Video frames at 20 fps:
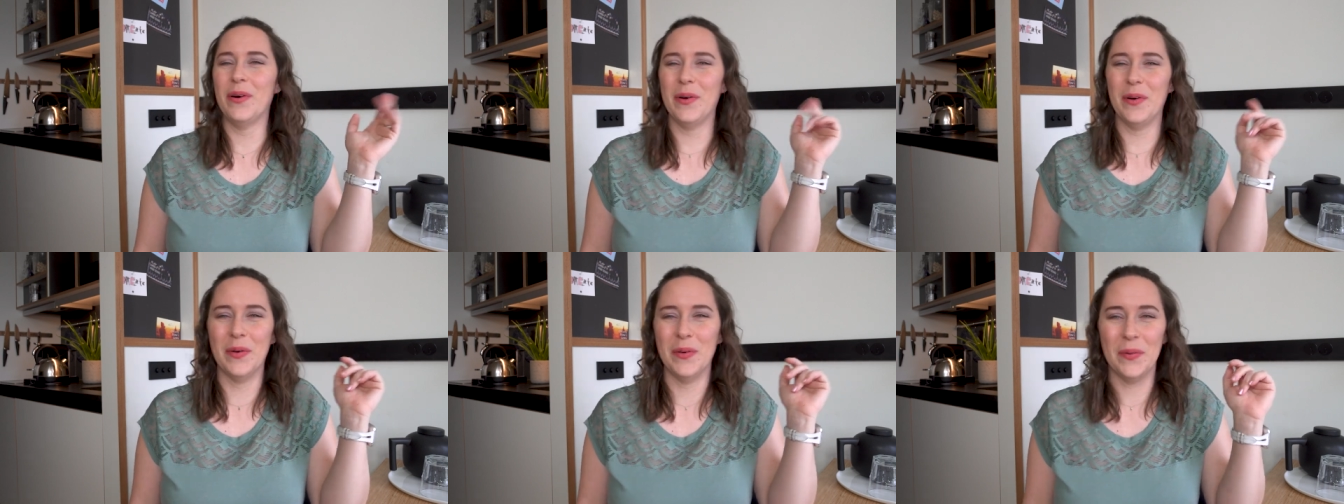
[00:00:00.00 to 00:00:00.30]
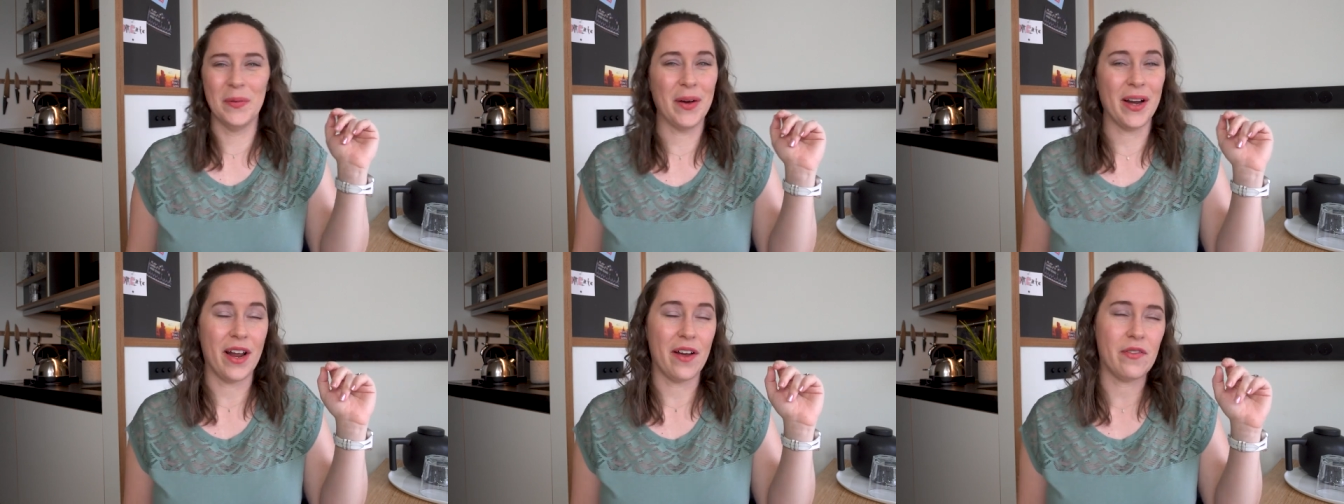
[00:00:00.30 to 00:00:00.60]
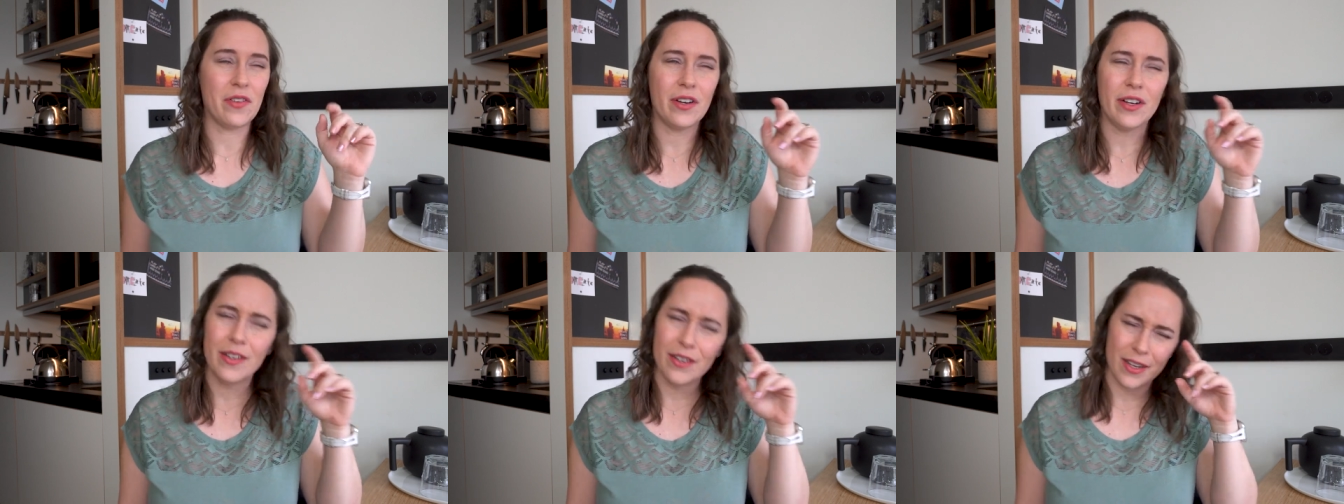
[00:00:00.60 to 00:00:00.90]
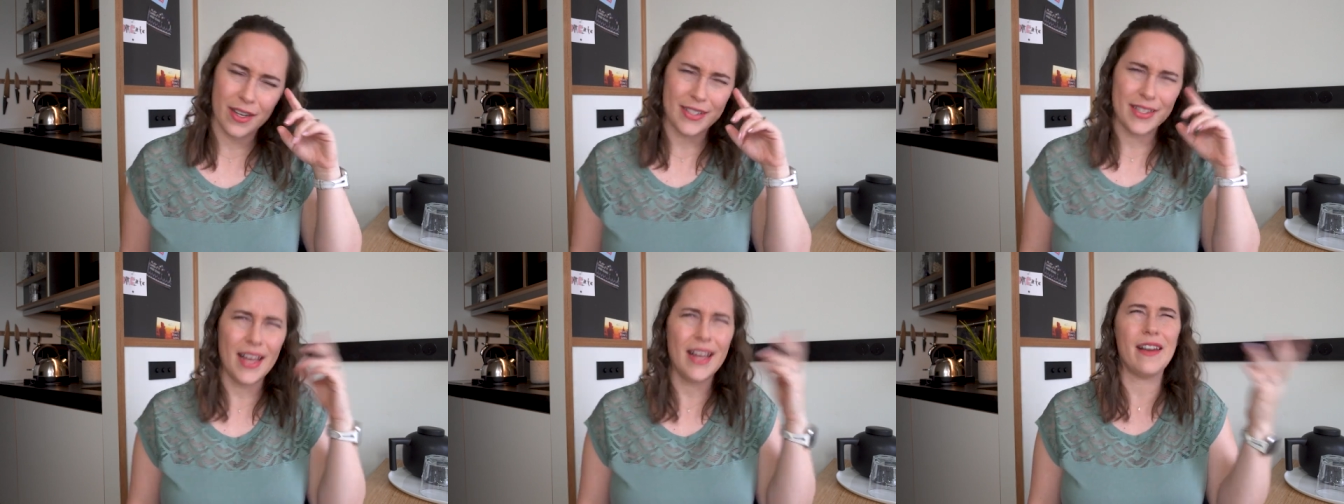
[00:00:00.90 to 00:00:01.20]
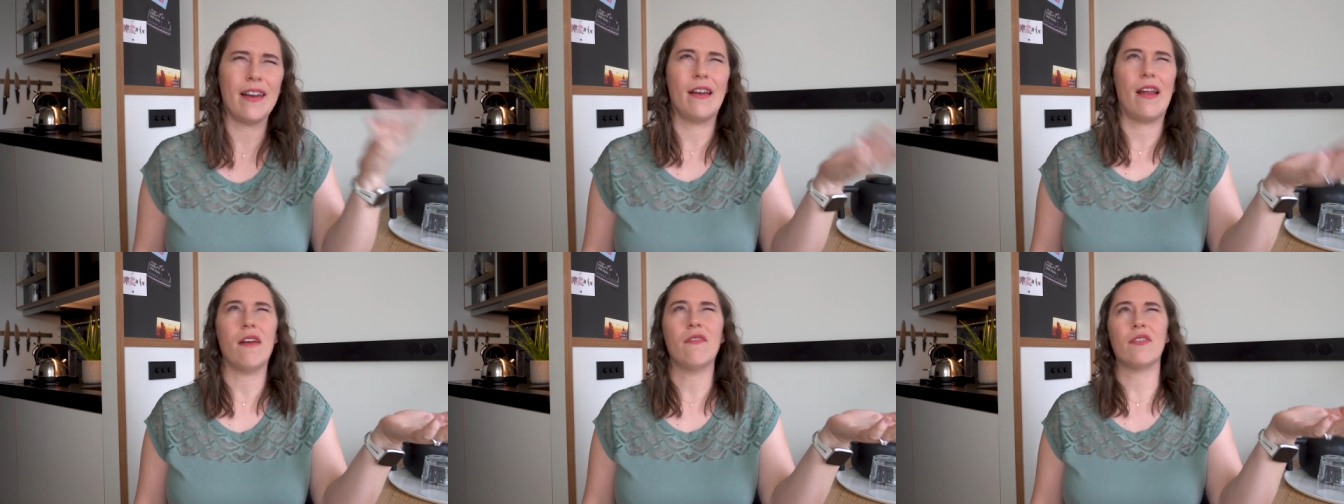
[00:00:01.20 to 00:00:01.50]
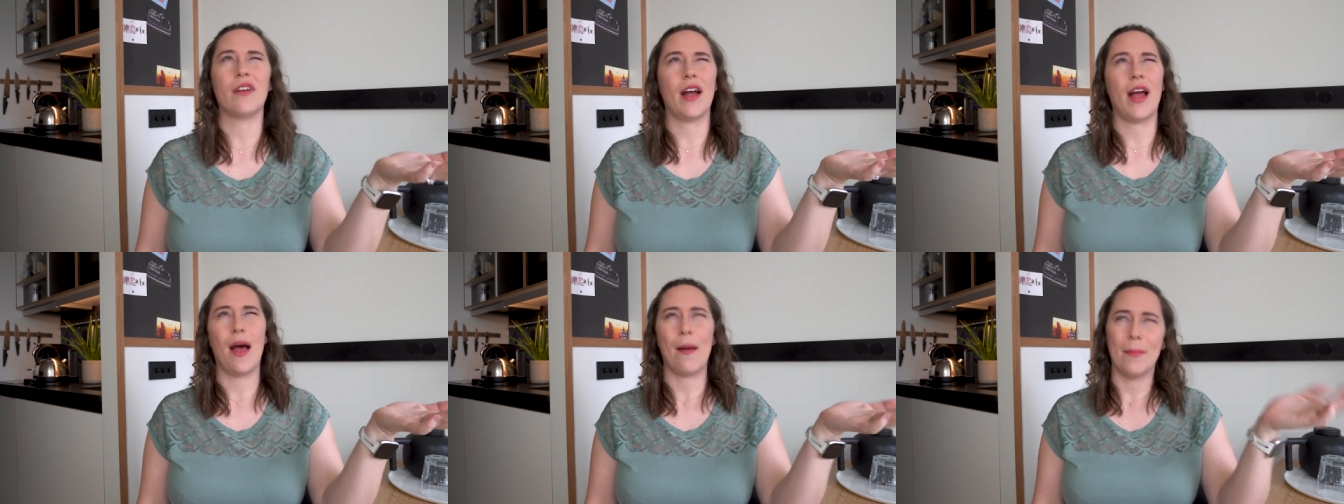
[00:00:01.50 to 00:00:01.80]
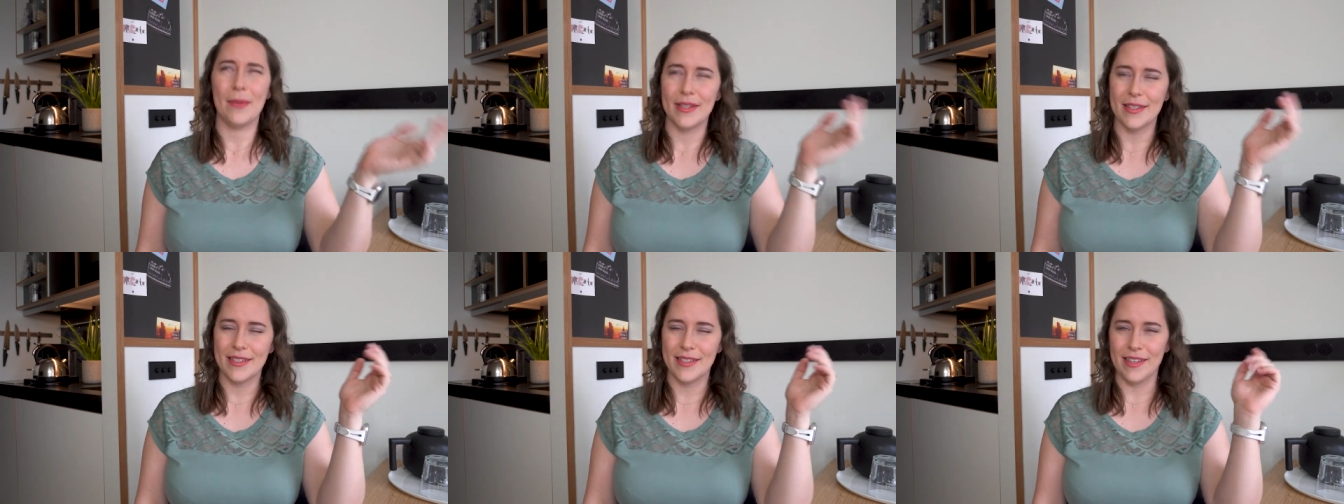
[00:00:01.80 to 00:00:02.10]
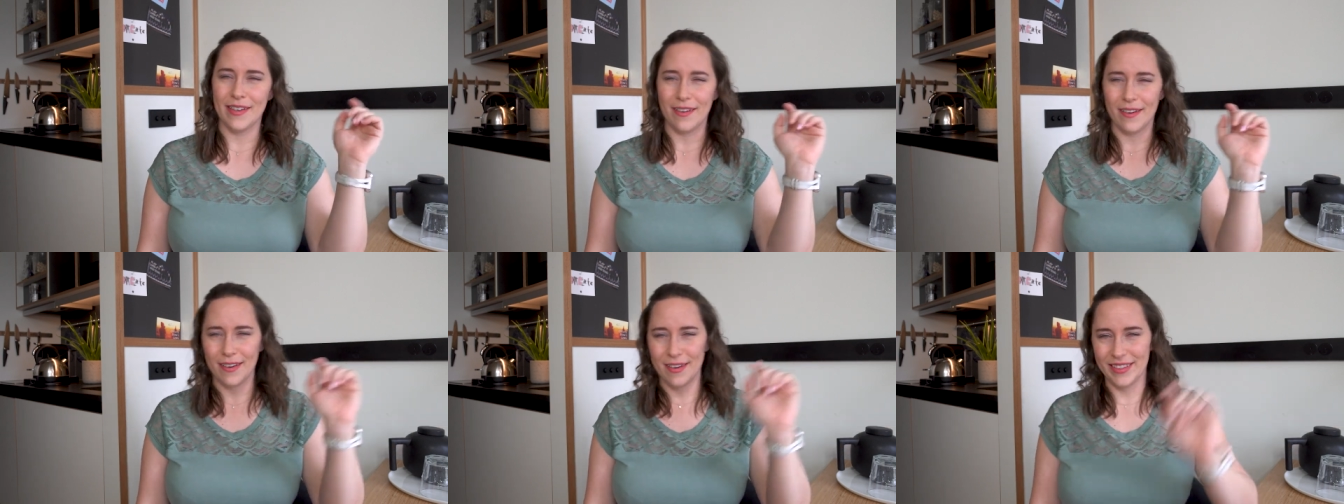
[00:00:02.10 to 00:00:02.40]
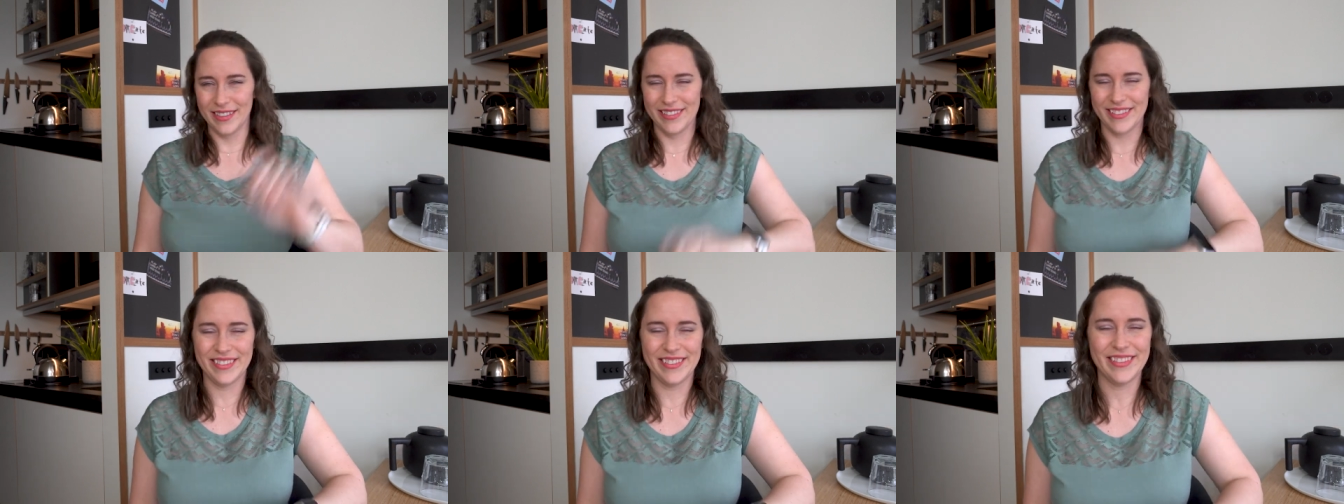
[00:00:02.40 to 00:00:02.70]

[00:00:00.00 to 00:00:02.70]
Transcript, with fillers: whatever, because that never happens here.